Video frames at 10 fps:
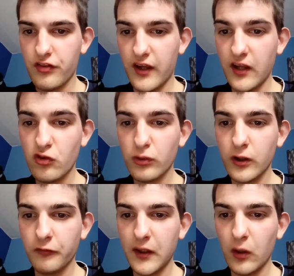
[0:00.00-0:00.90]
The history
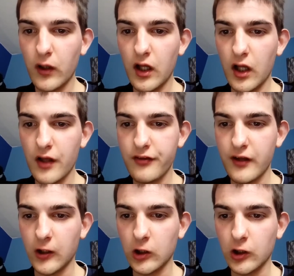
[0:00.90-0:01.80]
of Middle-earth
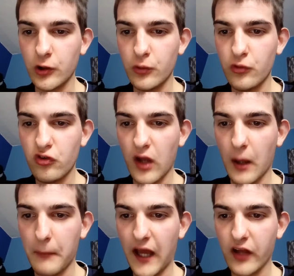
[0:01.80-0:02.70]
includes
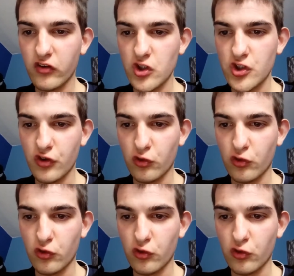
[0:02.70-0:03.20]
a passage